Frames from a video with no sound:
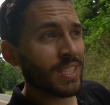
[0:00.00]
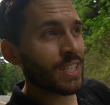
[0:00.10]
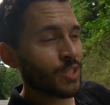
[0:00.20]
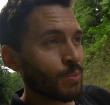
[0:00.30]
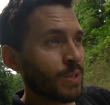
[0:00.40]

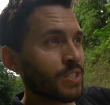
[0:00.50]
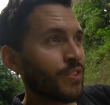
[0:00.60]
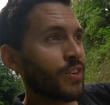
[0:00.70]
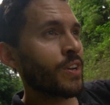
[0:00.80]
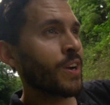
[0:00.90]
not too much
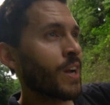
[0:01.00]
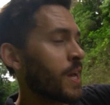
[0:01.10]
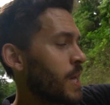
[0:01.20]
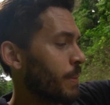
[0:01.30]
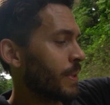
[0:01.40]
further
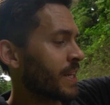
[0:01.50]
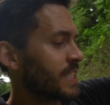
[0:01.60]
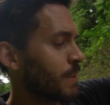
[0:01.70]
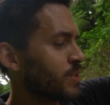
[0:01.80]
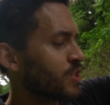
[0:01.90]
because
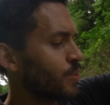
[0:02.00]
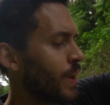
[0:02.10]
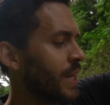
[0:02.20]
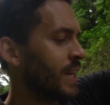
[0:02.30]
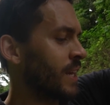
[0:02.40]
I'm
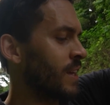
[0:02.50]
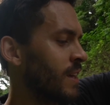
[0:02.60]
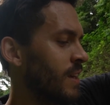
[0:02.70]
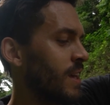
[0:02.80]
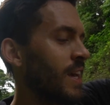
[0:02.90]
sweating
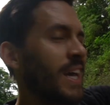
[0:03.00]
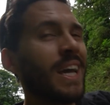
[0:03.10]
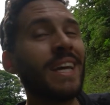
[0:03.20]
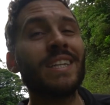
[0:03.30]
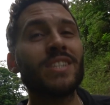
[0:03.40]

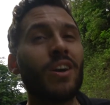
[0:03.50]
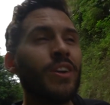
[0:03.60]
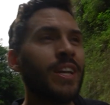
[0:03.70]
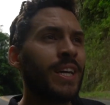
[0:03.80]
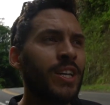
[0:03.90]
and it's
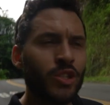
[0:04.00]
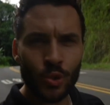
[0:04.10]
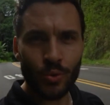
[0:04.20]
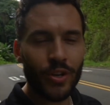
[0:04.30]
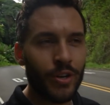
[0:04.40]
already
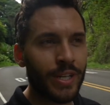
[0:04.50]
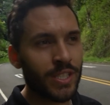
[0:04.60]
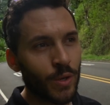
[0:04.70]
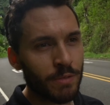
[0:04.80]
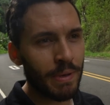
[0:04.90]
2:30,
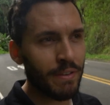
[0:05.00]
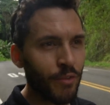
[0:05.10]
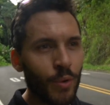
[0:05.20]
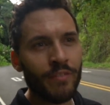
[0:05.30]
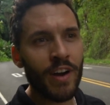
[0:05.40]
so it's been
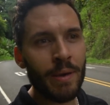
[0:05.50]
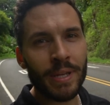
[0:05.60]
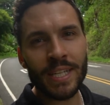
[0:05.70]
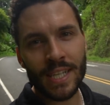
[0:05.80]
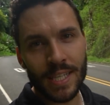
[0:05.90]
45
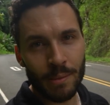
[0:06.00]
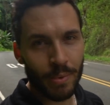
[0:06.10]
minutes on the